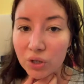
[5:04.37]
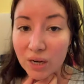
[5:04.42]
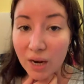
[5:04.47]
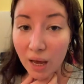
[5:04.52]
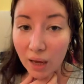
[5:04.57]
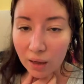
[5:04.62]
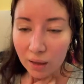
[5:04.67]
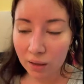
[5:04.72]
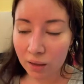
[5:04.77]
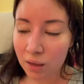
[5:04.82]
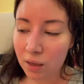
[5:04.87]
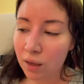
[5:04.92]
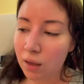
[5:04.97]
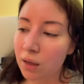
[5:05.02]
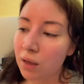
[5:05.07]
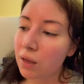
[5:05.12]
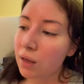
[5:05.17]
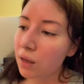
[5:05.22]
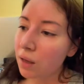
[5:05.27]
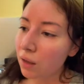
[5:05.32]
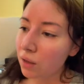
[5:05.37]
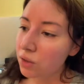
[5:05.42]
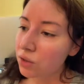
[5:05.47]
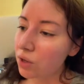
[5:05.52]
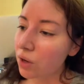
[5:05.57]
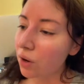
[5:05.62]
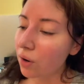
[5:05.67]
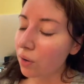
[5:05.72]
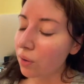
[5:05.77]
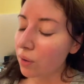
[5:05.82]
neck,
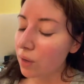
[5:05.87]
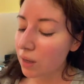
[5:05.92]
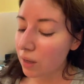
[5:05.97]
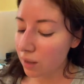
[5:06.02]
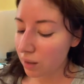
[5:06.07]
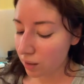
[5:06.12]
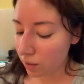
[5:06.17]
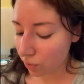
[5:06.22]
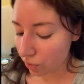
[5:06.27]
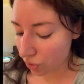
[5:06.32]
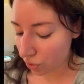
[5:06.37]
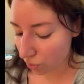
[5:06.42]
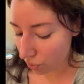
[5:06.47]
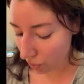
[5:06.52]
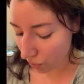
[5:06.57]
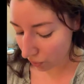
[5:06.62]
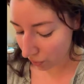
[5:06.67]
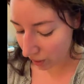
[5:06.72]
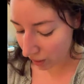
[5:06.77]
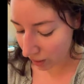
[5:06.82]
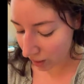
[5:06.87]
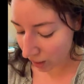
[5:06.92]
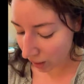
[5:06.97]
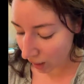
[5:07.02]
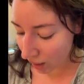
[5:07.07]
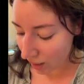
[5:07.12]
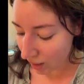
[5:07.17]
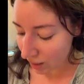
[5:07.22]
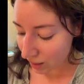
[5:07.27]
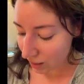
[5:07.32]
so or throat.
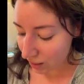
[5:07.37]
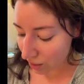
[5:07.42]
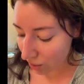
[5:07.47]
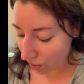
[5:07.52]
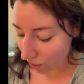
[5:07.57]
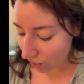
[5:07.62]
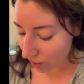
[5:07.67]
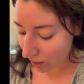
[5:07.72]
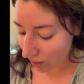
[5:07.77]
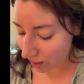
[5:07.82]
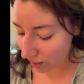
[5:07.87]
So